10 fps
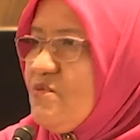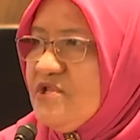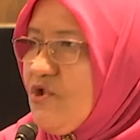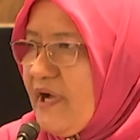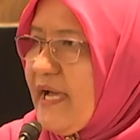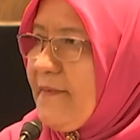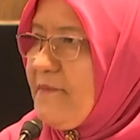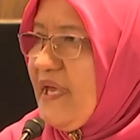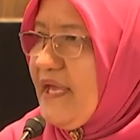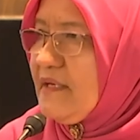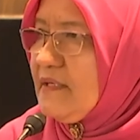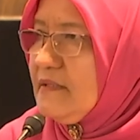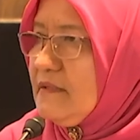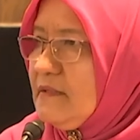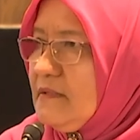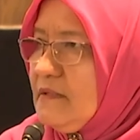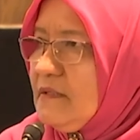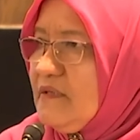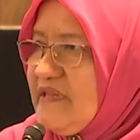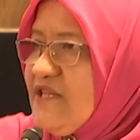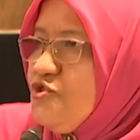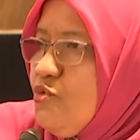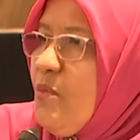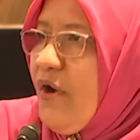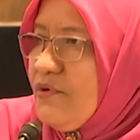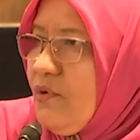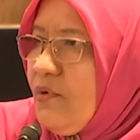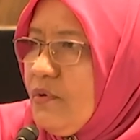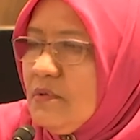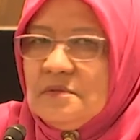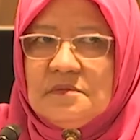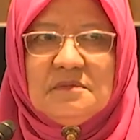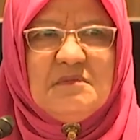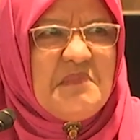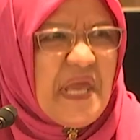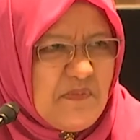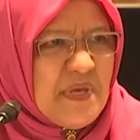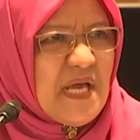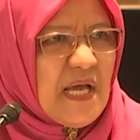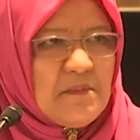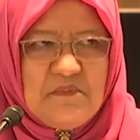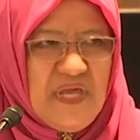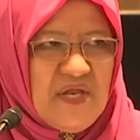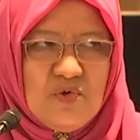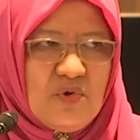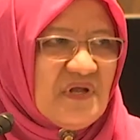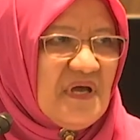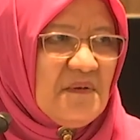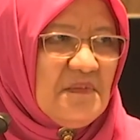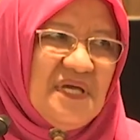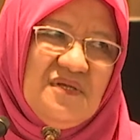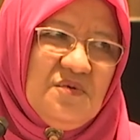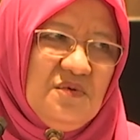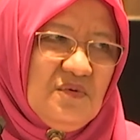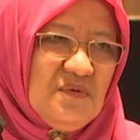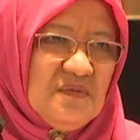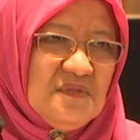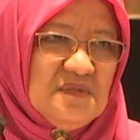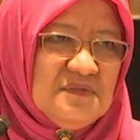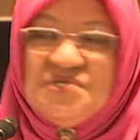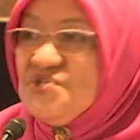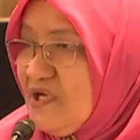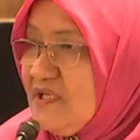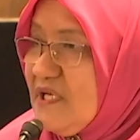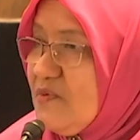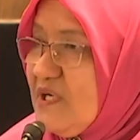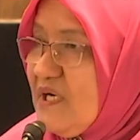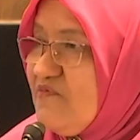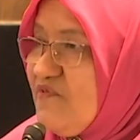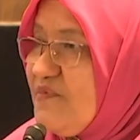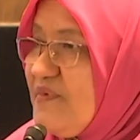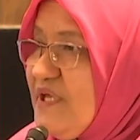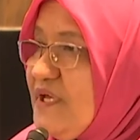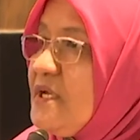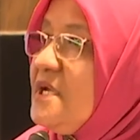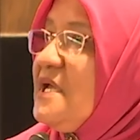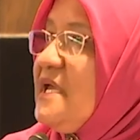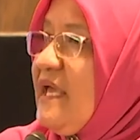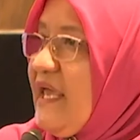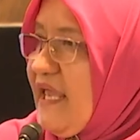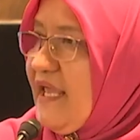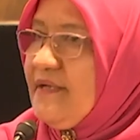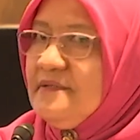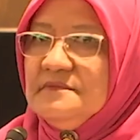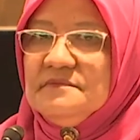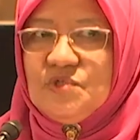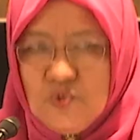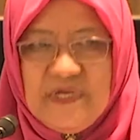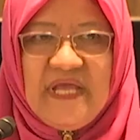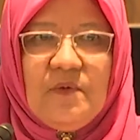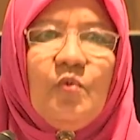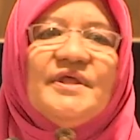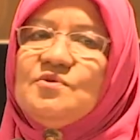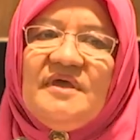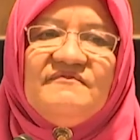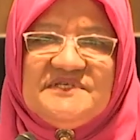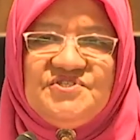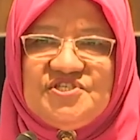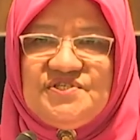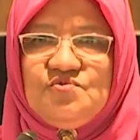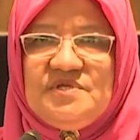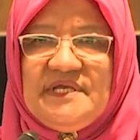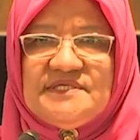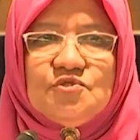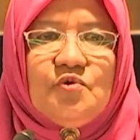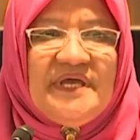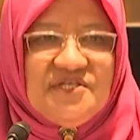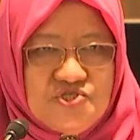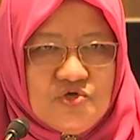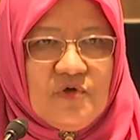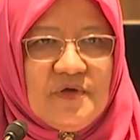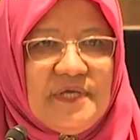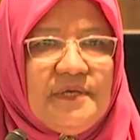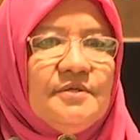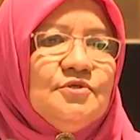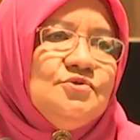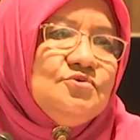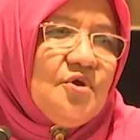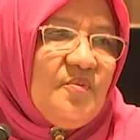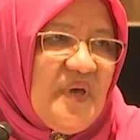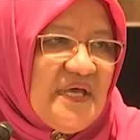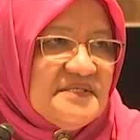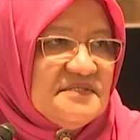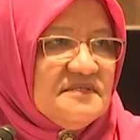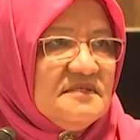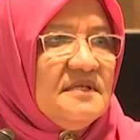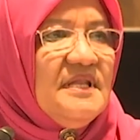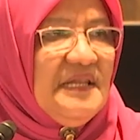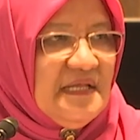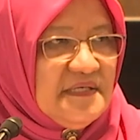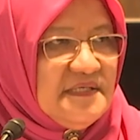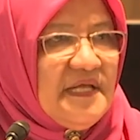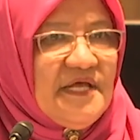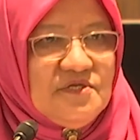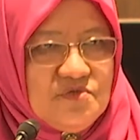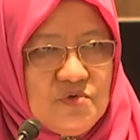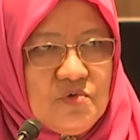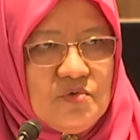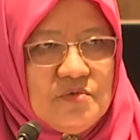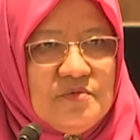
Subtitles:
will not come back. Then tomorrow, maybe come, may not come, I don't know. Inshallah, it will come for me. And today, what you have is just today. So enjoy, do your best, learn and grow.